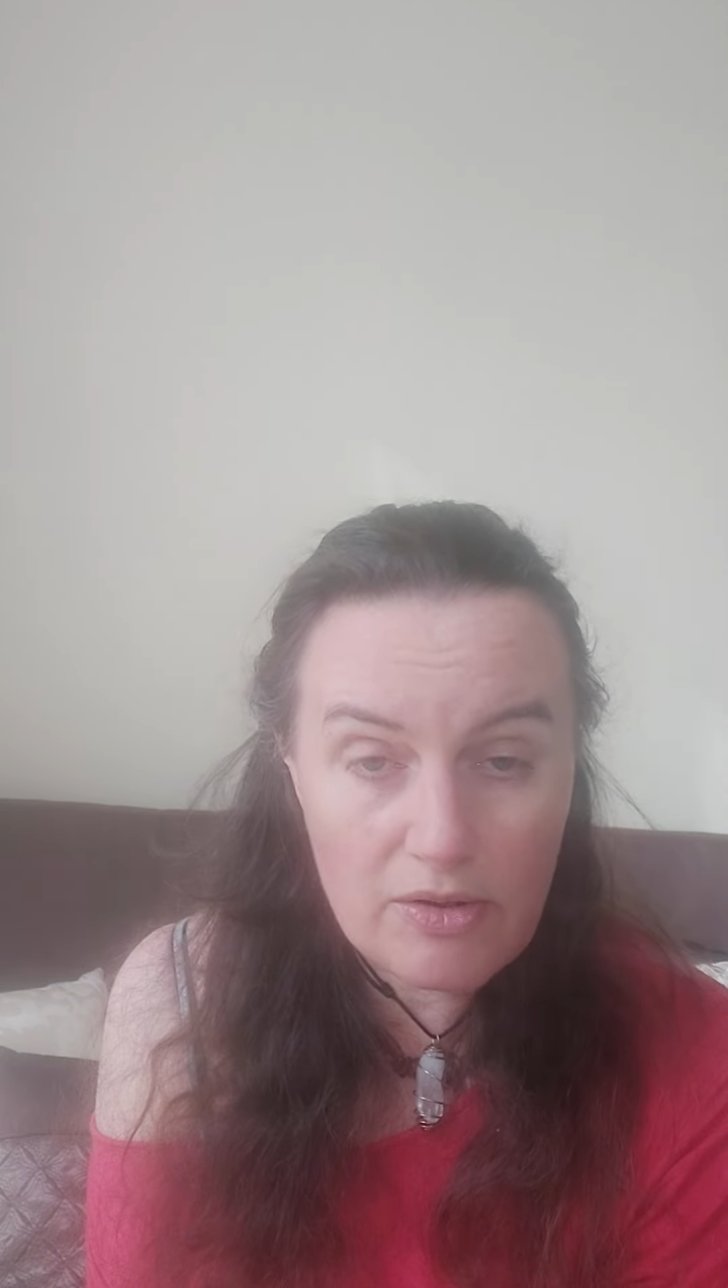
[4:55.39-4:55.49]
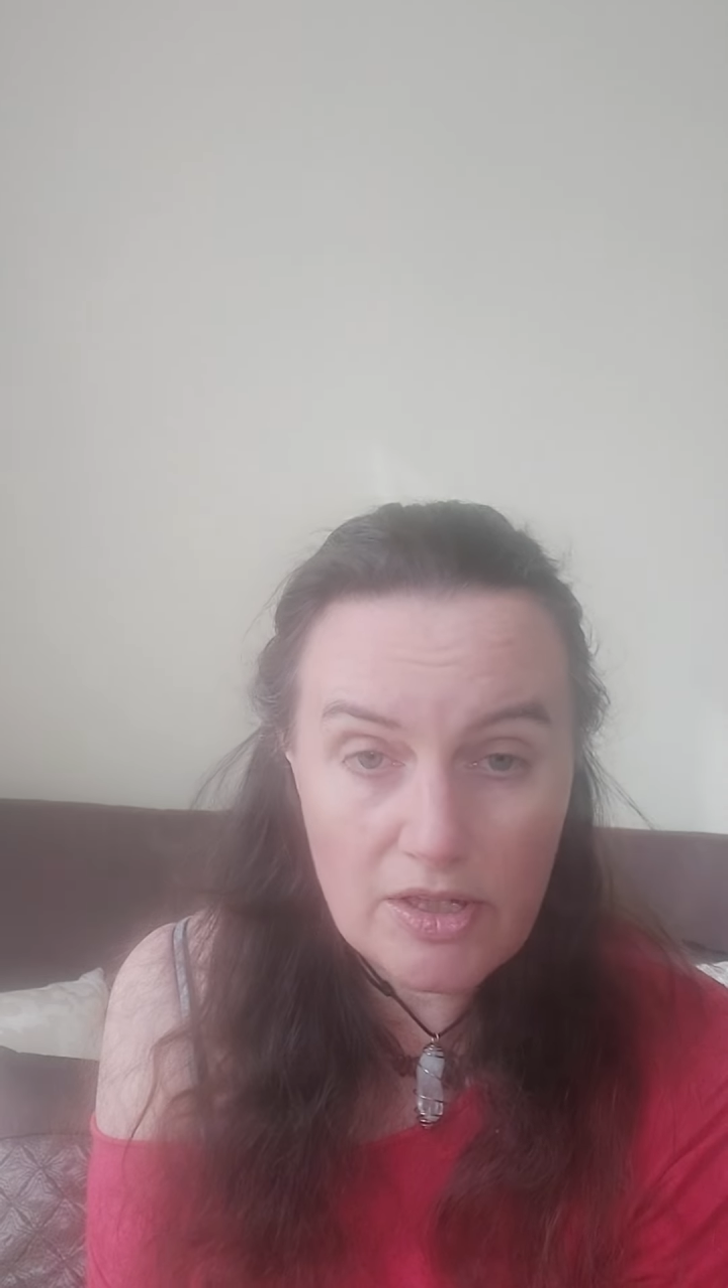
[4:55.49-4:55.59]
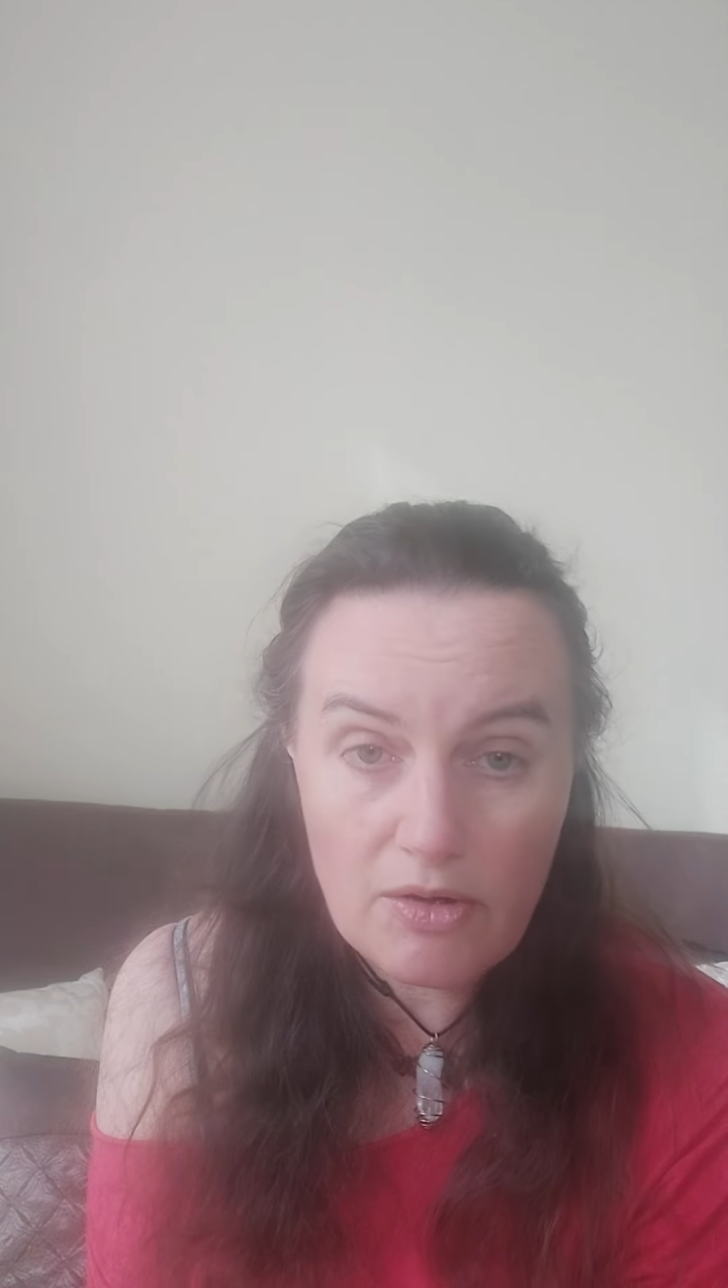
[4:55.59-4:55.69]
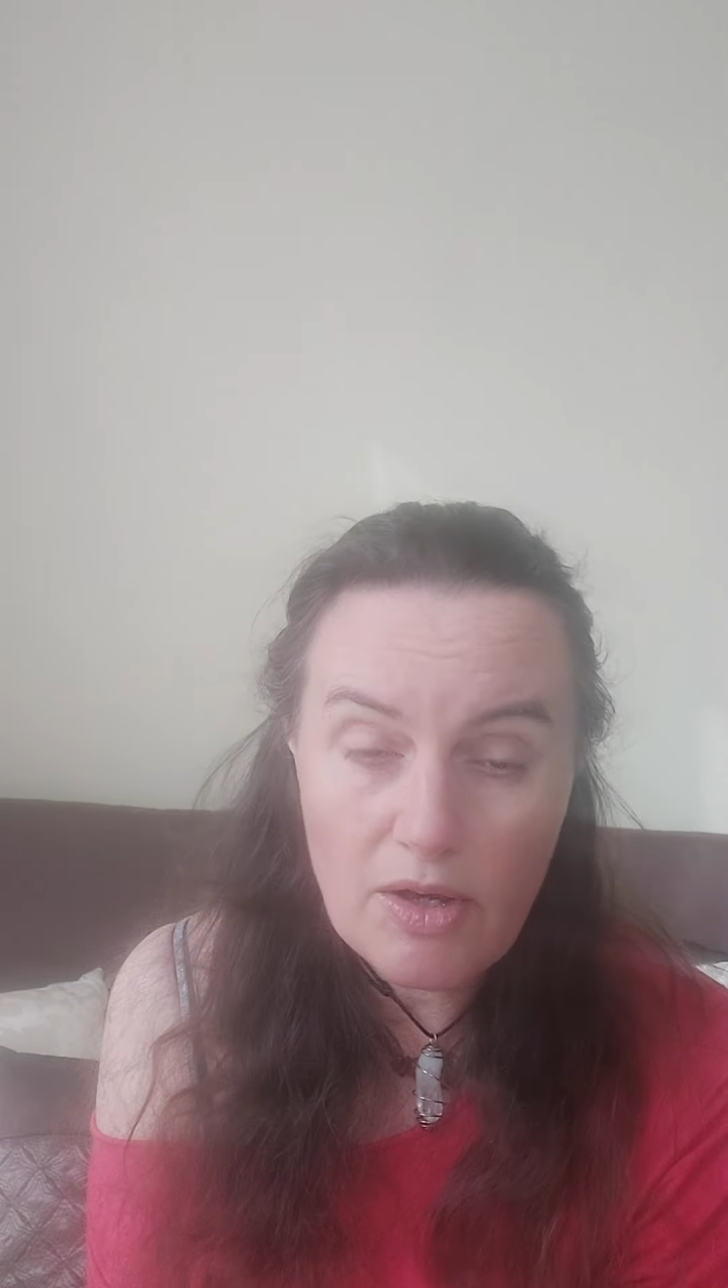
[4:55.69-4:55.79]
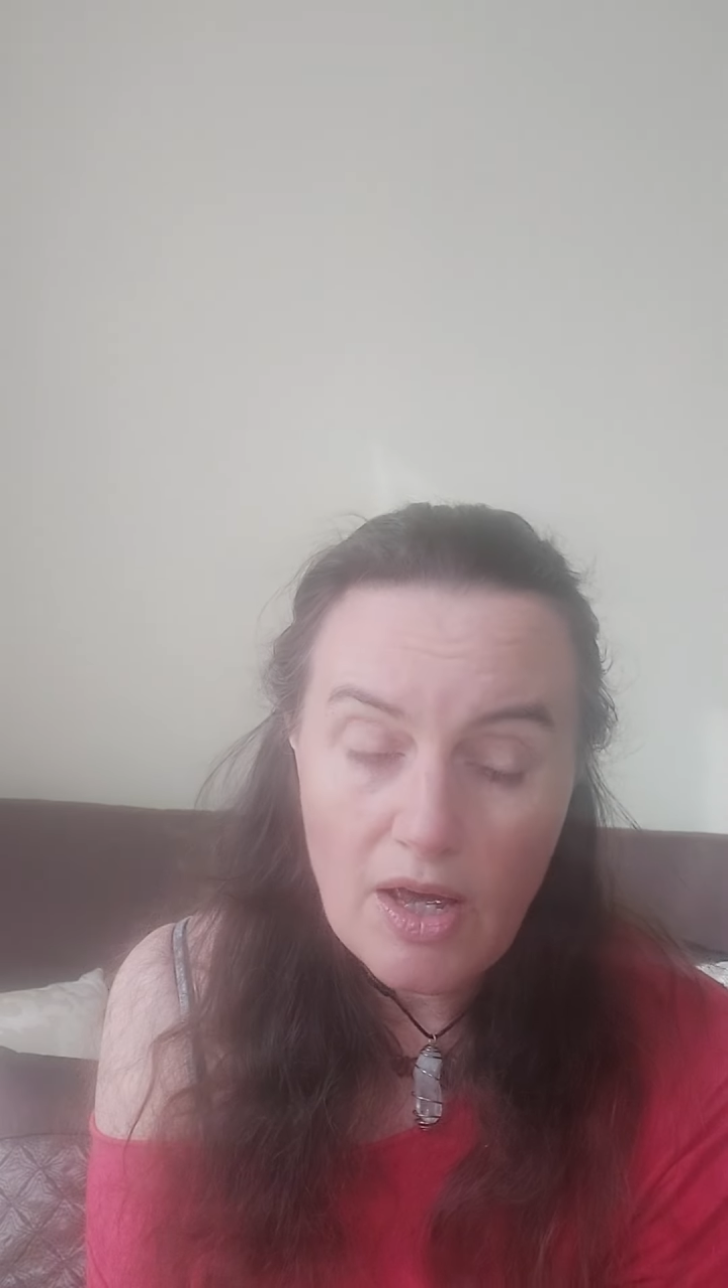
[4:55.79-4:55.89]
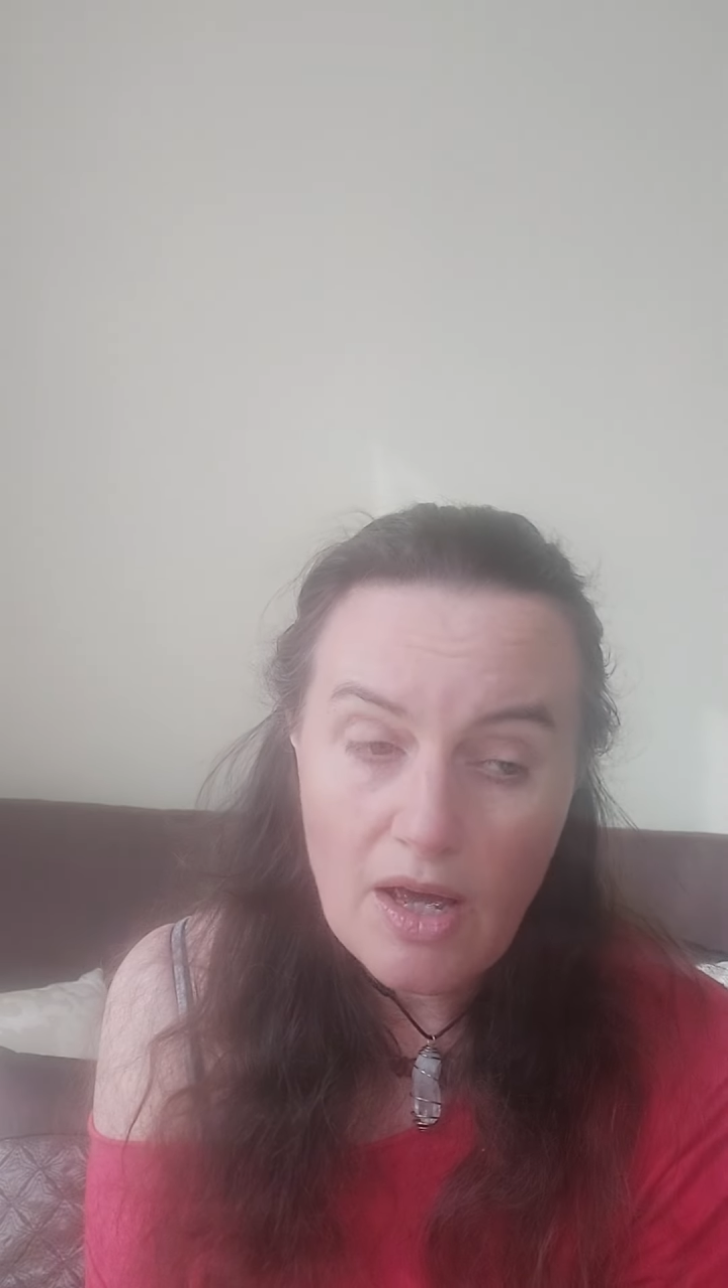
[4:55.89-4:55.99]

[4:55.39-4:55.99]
So